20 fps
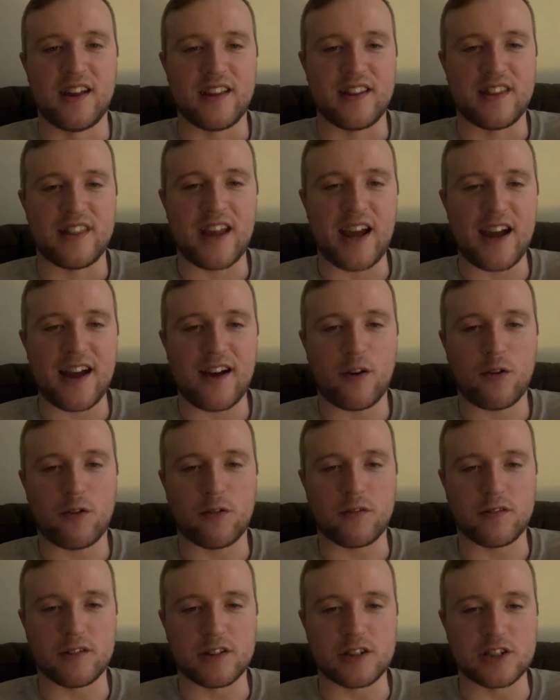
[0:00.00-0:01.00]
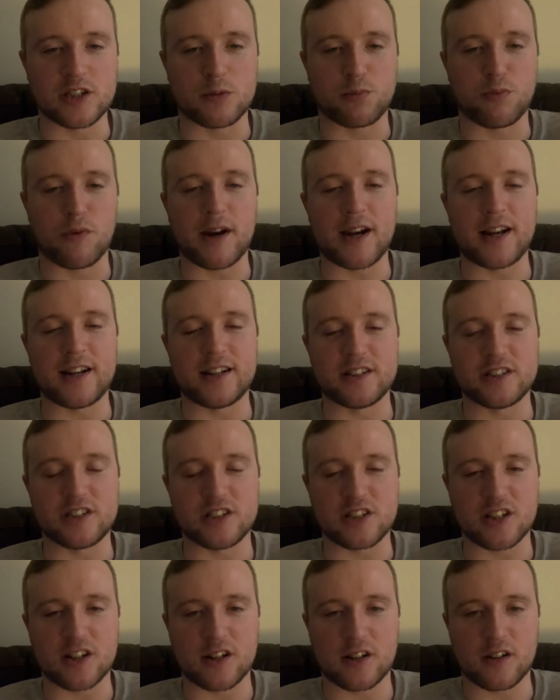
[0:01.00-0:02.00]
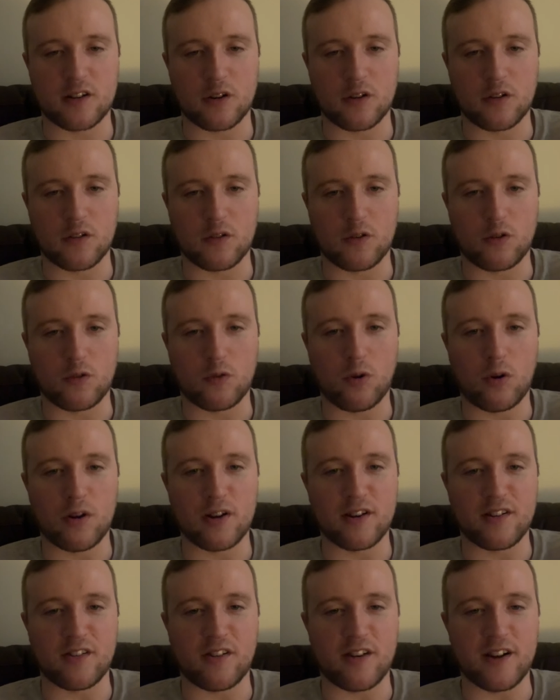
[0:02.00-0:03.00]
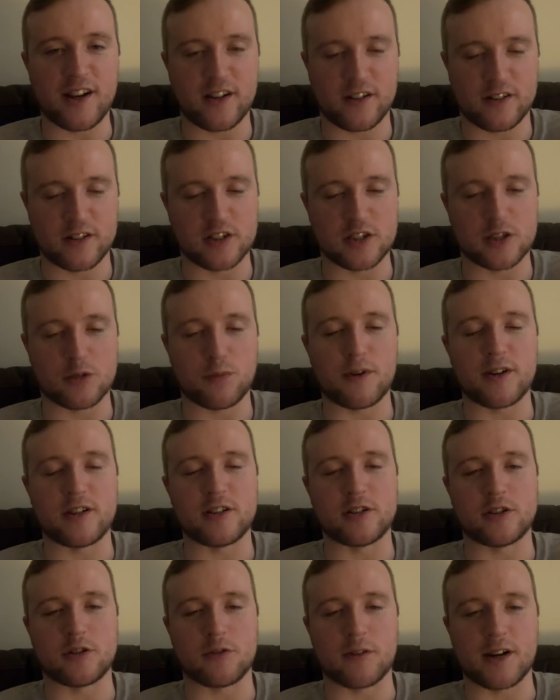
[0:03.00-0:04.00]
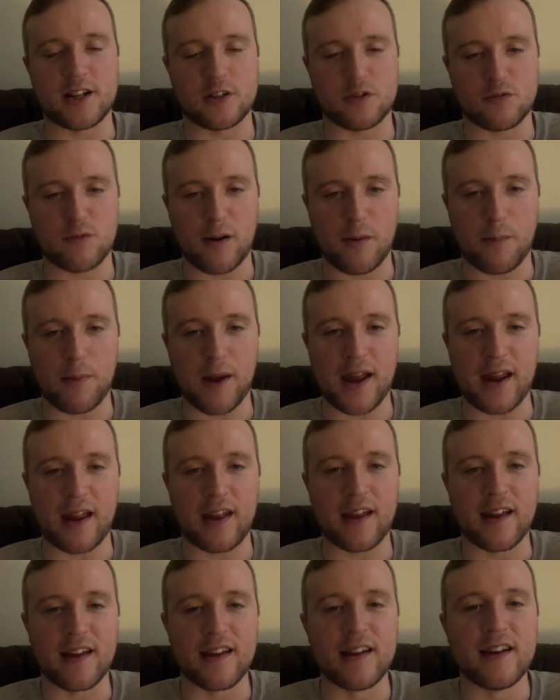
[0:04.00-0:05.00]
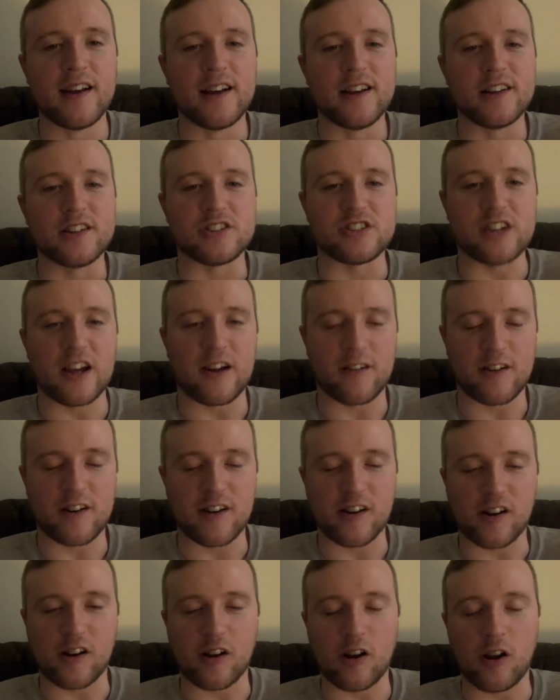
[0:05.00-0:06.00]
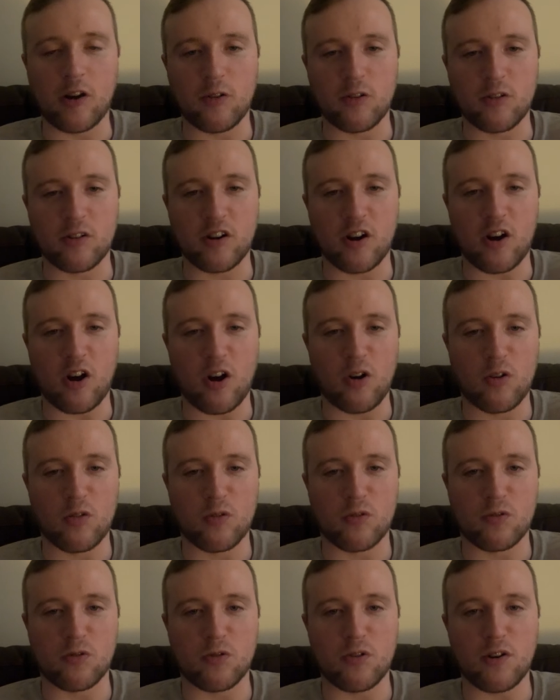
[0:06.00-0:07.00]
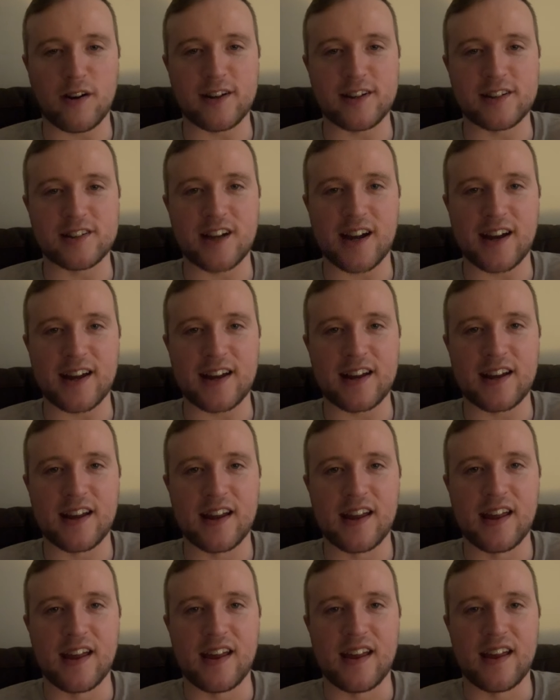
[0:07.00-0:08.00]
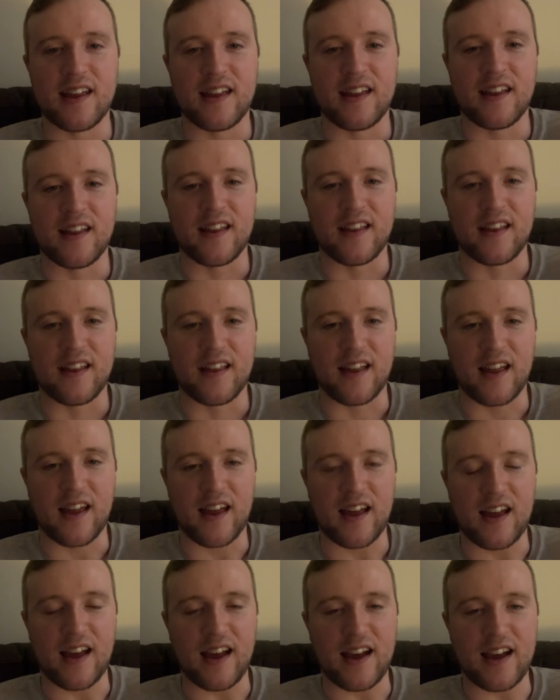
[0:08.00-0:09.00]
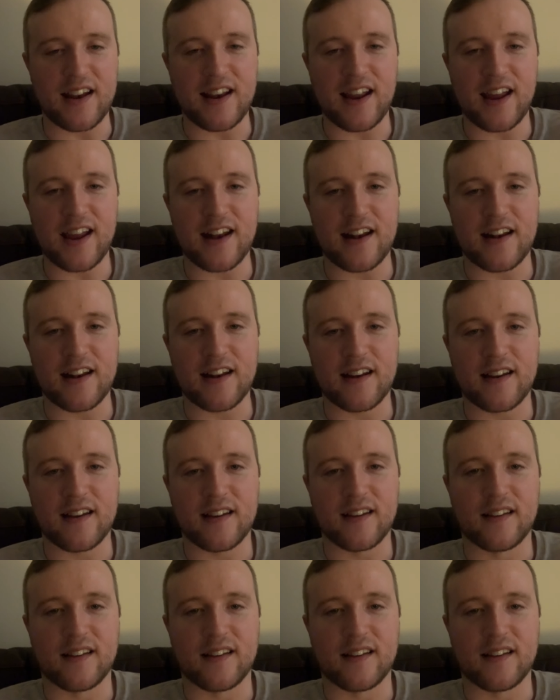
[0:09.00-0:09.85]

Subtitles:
Now, the sprint, qualifying for the sprint race, will be 7 o'clock on Friday. And then